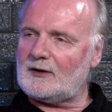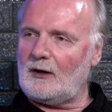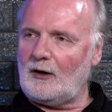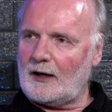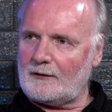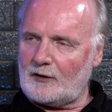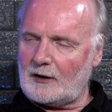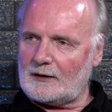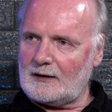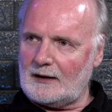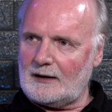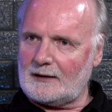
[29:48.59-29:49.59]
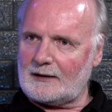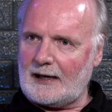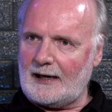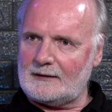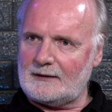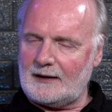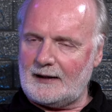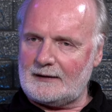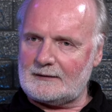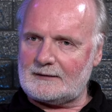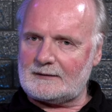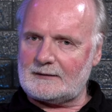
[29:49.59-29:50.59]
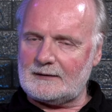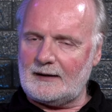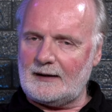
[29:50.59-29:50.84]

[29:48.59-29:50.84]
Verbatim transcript: a lot of our candidates